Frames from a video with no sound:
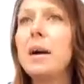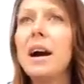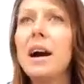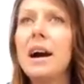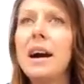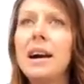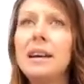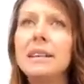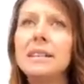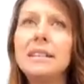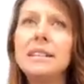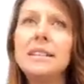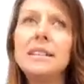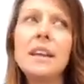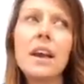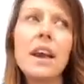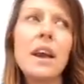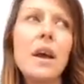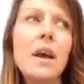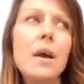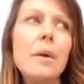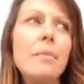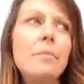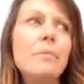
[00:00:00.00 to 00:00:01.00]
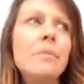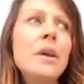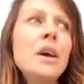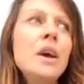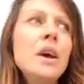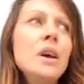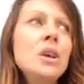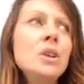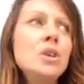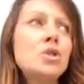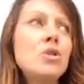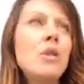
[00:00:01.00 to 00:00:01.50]
as
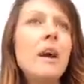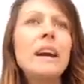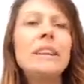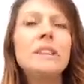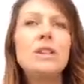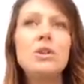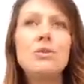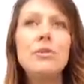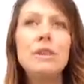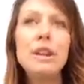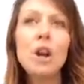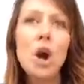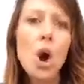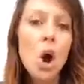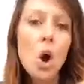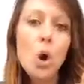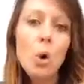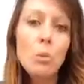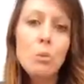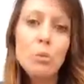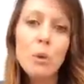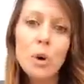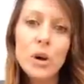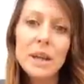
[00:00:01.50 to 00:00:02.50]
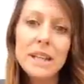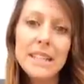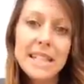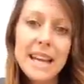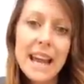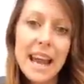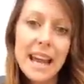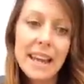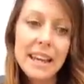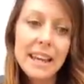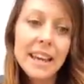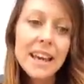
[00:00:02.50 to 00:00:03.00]
trying to read a whole book a
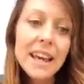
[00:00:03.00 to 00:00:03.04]
day.